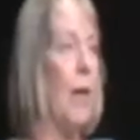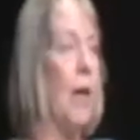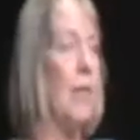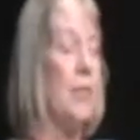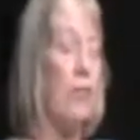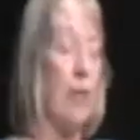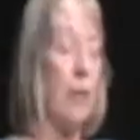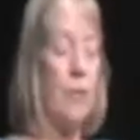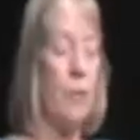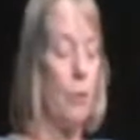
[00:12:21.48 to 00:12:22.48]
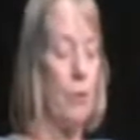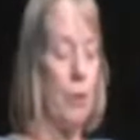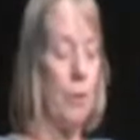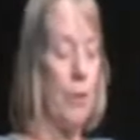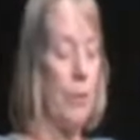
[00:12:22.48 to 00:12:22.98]
At crack of dawn, the
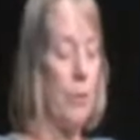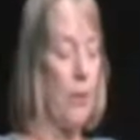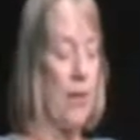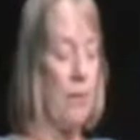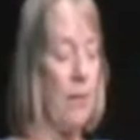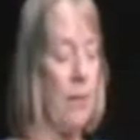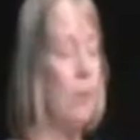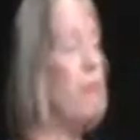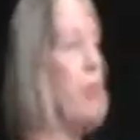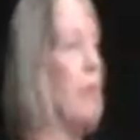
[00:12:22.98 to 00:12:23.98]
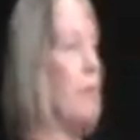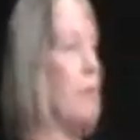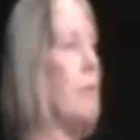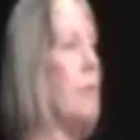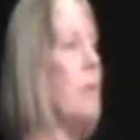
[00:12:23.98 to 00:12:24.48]
boys wake me to drive
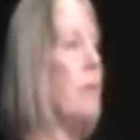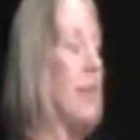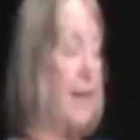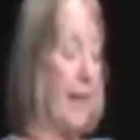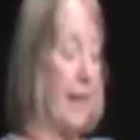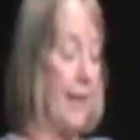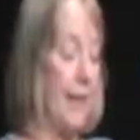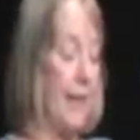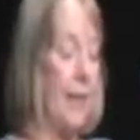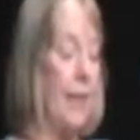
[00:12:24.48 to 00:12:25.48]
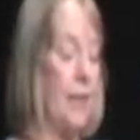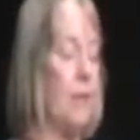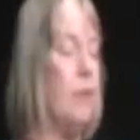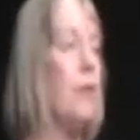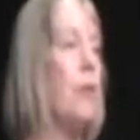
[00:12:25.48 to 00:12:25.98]
them to the lake, eager
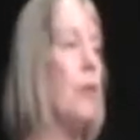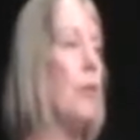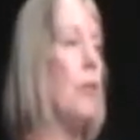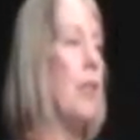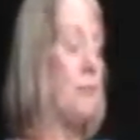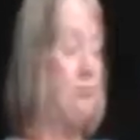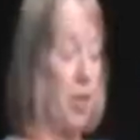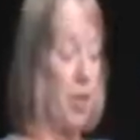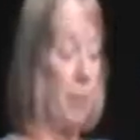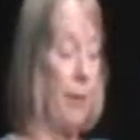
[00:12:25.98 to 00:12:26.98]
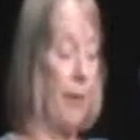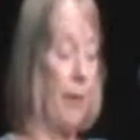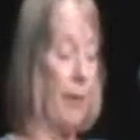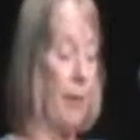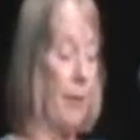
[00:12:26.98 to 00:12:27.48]
to secure their fishing
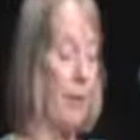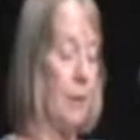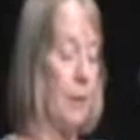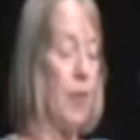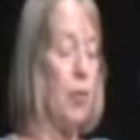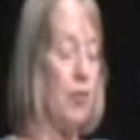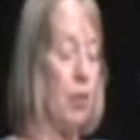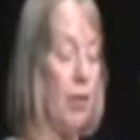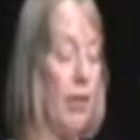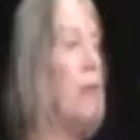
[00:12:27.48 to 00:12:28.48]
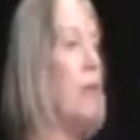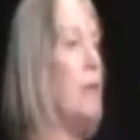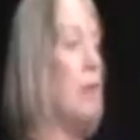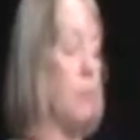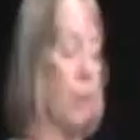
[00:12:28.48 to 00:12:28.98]
peg. Trolley
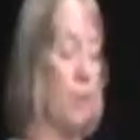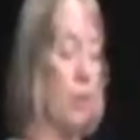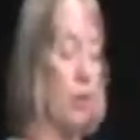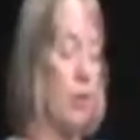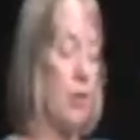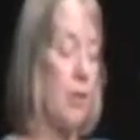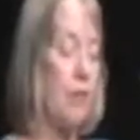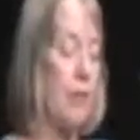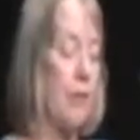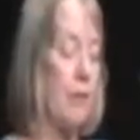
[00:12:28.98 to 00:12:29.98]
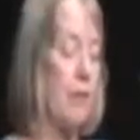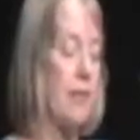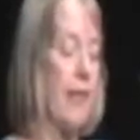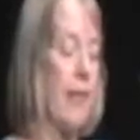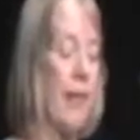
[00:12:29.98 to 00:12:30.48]
loaded with rods and reels,
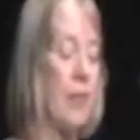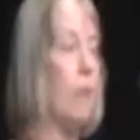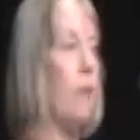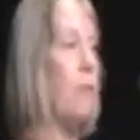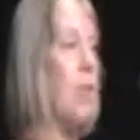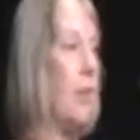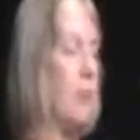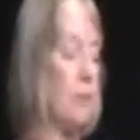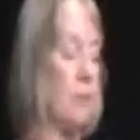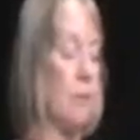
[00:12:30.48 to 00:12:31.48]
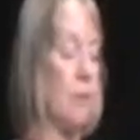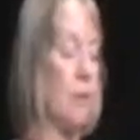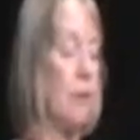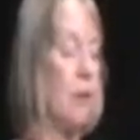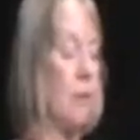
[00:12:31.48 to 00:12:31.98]
they head off, tousled
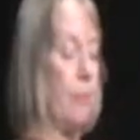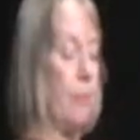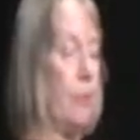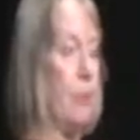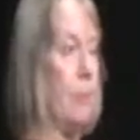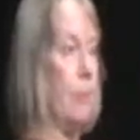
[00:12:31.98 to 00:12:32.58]
and hopeful.